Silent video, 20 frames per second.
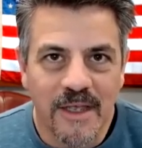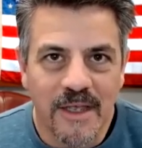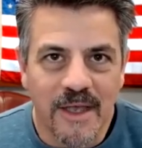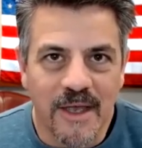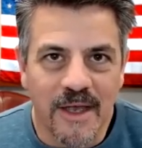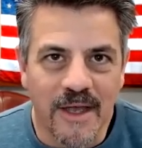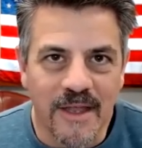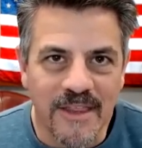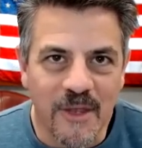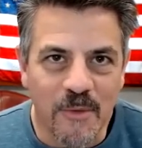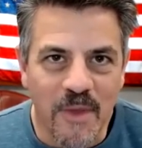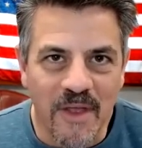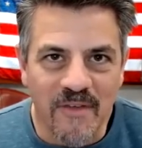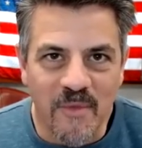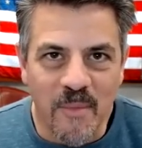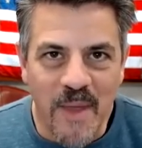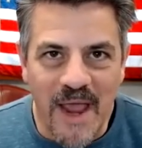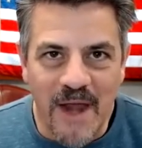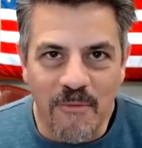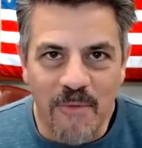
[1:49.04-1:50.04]
I think we have a
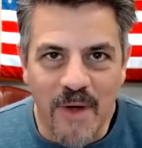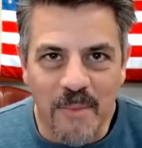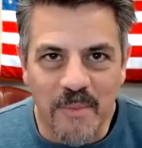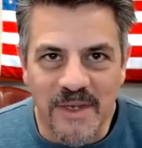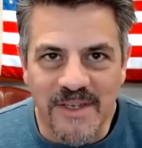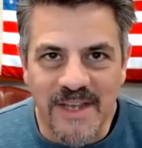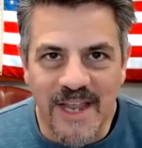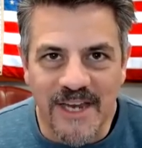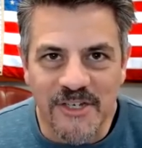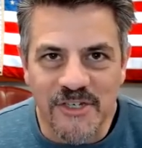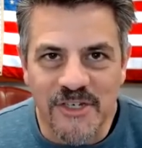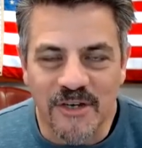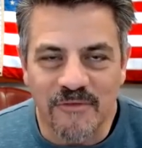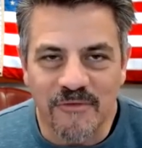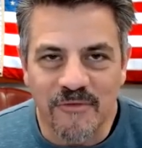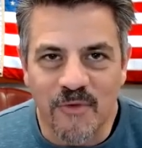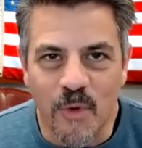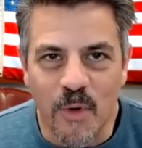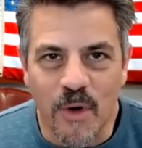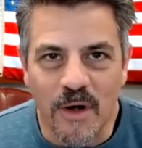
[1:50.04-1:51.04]
bad reputation
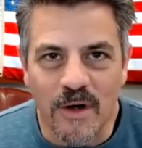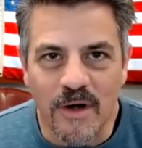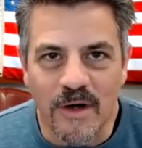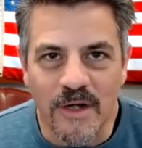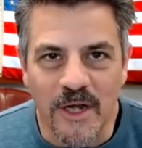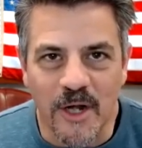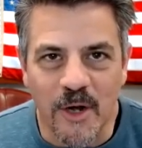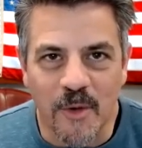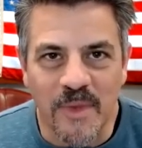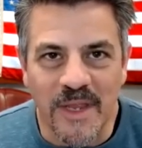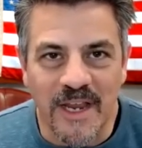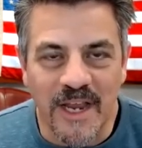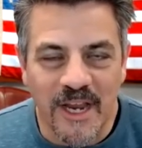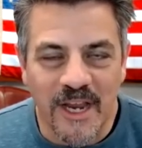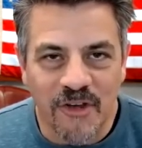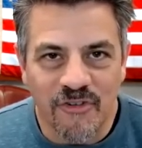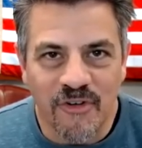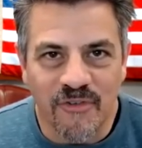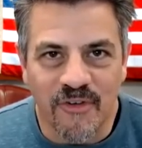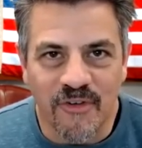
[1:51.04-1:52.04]
for, being
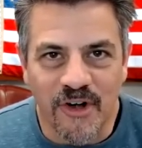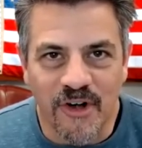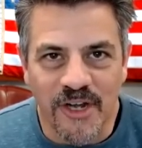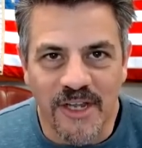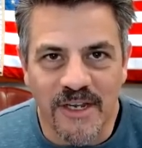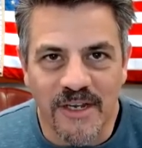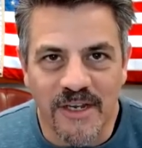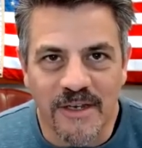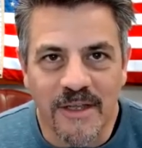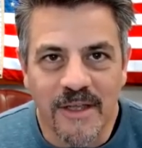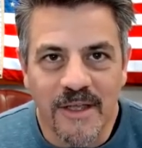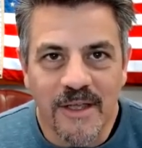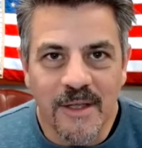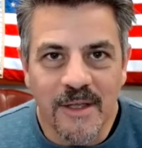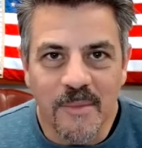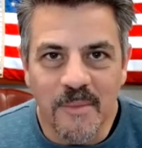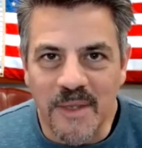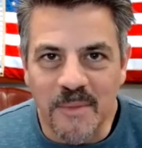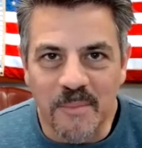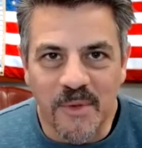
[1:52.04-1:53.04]
introverted,
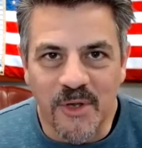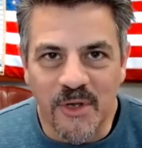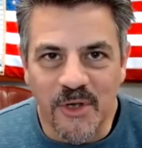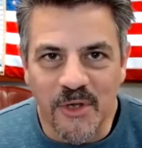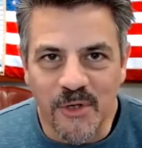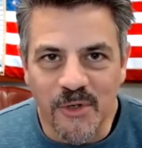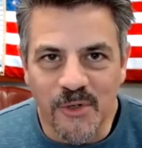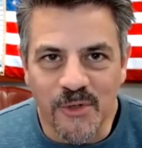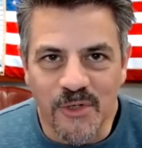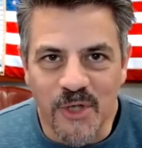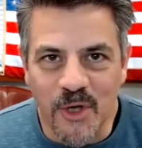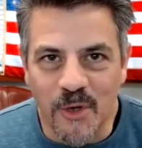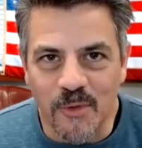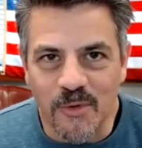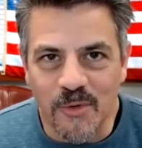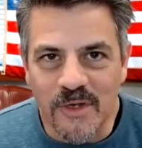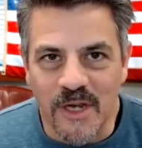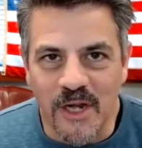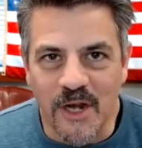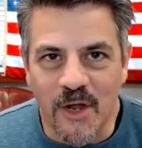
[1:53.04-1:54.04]
people who
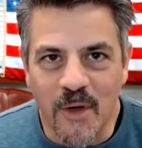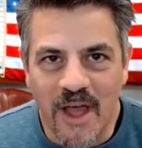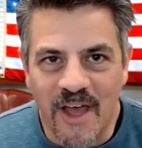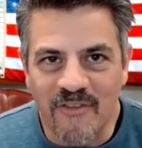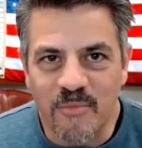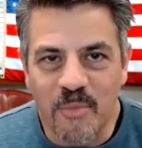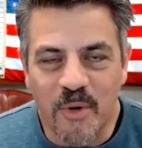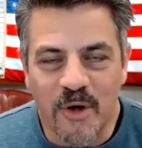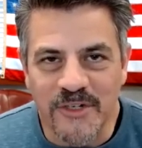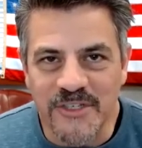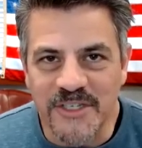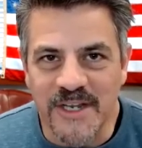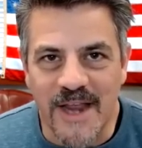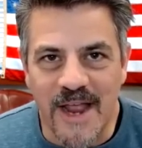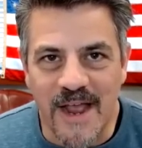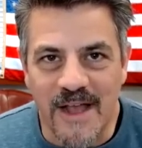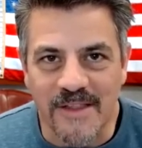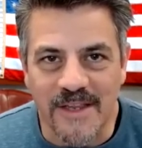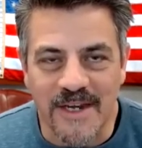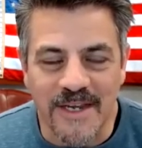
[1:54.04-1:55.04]
don't, have
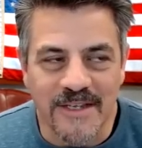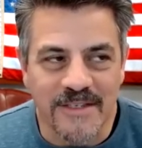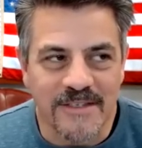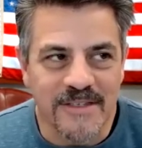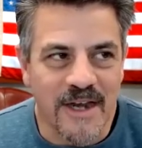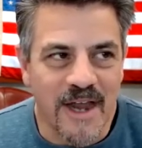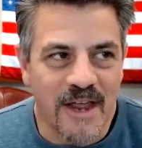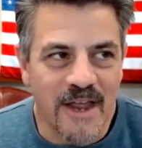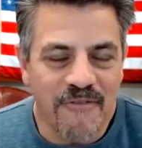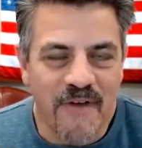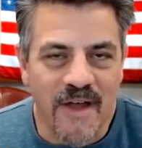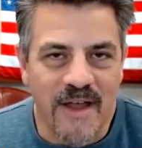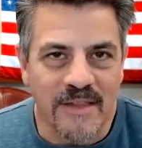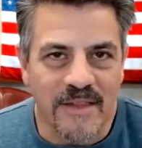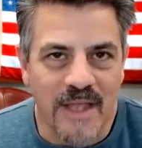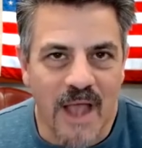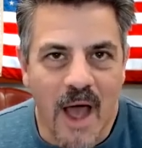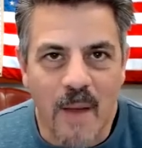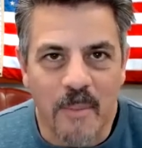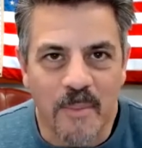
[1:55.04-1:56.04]
personalities. And I find
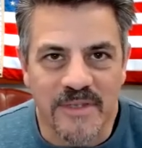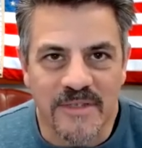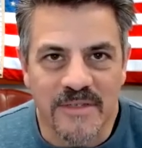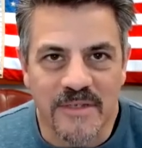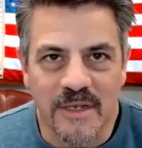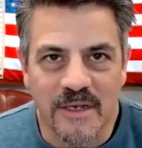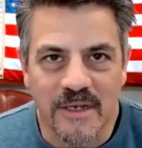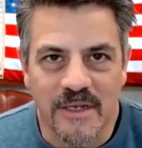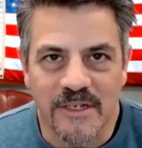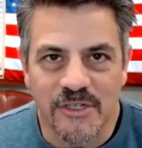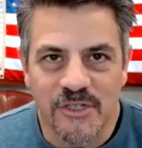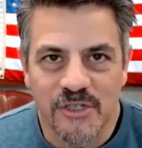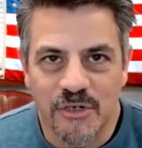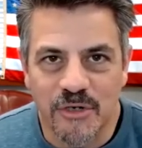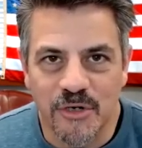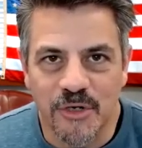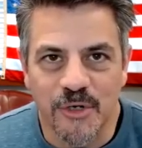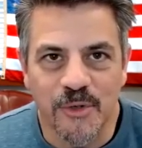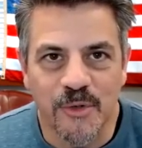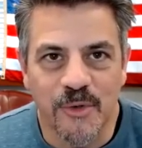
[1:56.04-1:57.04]
the opposite is
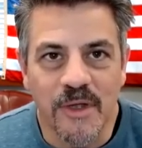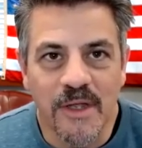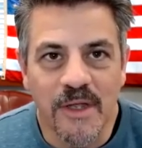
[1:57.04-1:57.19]
true.